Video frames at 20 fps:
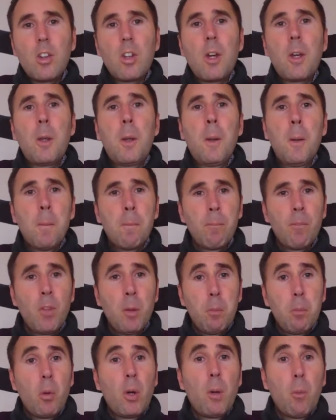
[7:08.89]
So
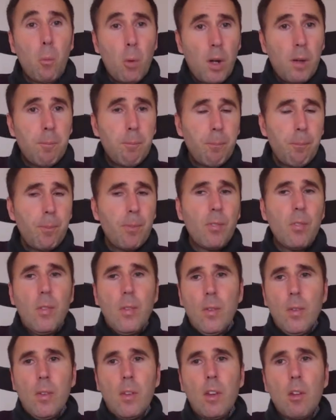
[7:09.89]
point one,
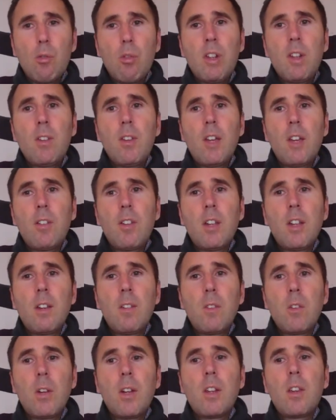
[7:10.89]
research and
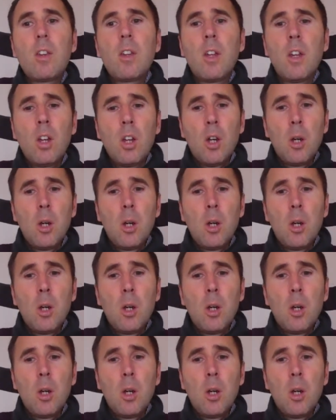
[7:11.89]
insights.